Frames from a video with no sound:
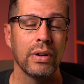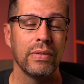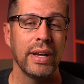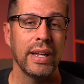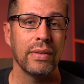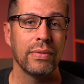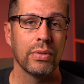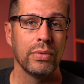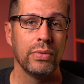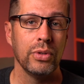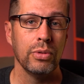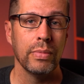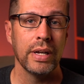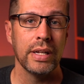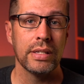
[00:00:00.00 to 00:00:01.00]
I've had it for a
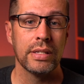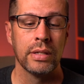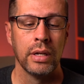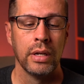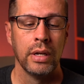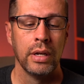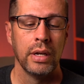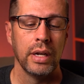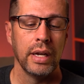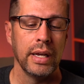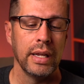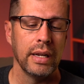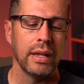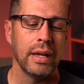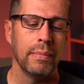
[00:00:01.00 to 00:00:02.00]
few months,
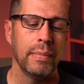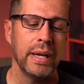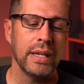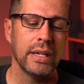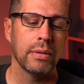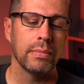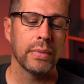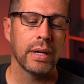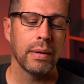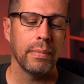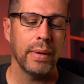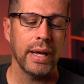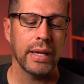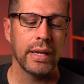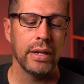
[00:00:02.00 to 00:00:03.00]
and I may come
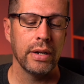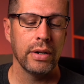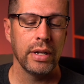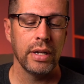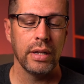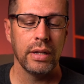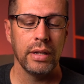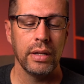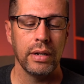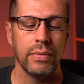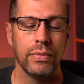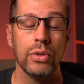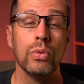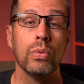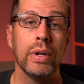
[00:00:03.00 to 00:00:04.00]
back here in a, in a
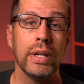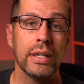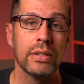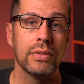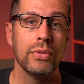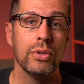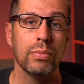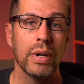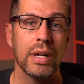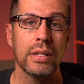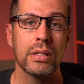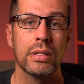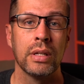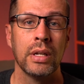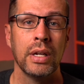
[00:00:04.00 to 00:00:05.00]
few weeks, few
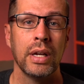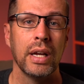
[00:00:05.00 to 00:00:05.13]
months,